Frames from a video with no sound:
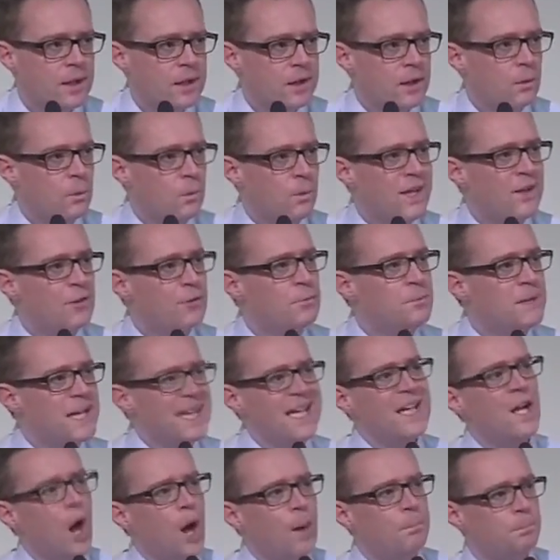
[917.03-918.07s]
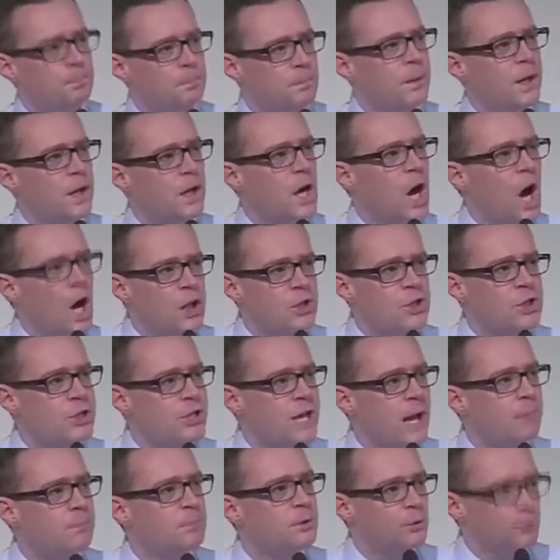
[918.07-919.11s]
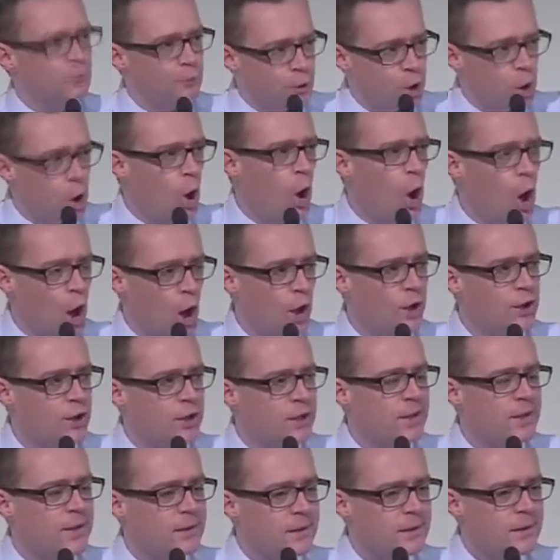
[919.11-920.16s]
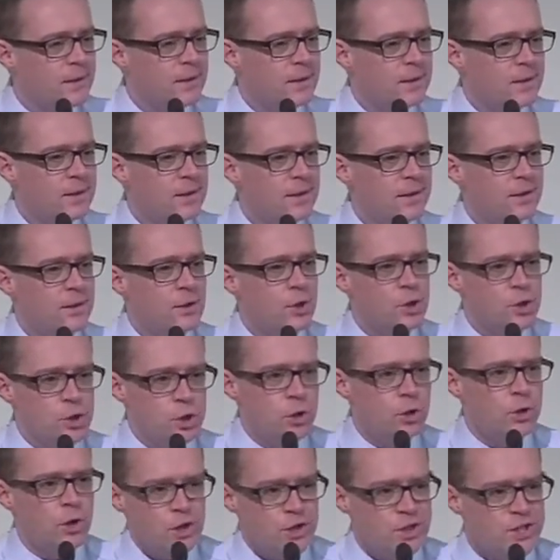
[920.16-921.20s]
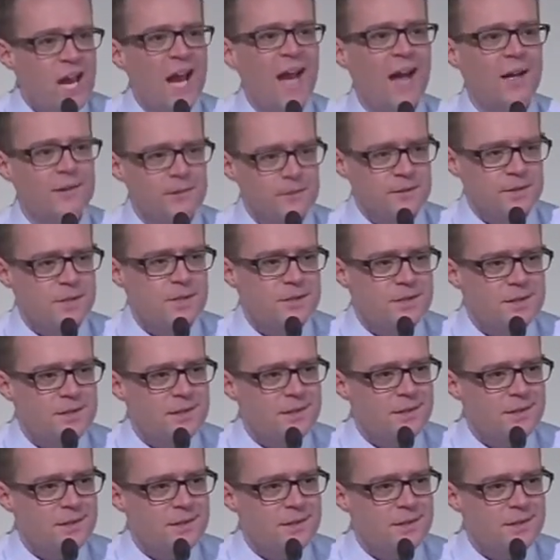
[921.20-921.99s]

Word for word: that we have made up the concept of God to suit ourselves.